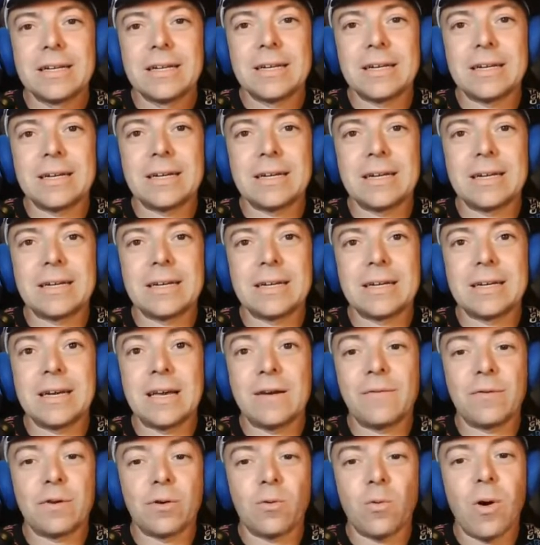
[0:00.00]

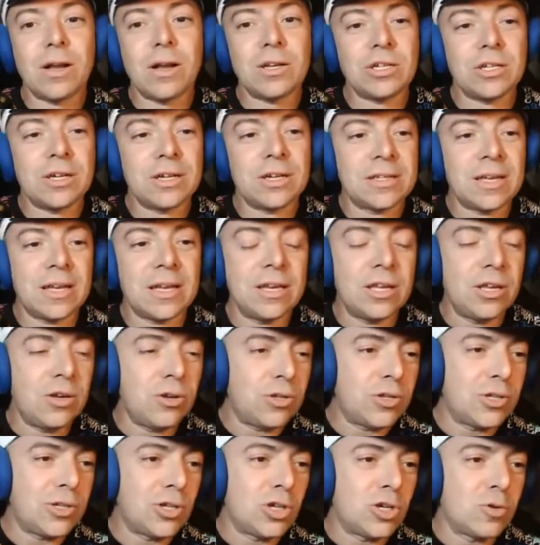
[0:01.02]
if you're watching us on
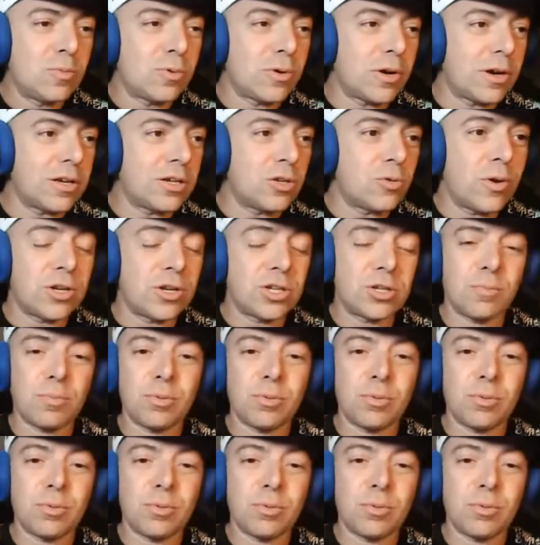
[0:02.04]
YouTube or on Twitch,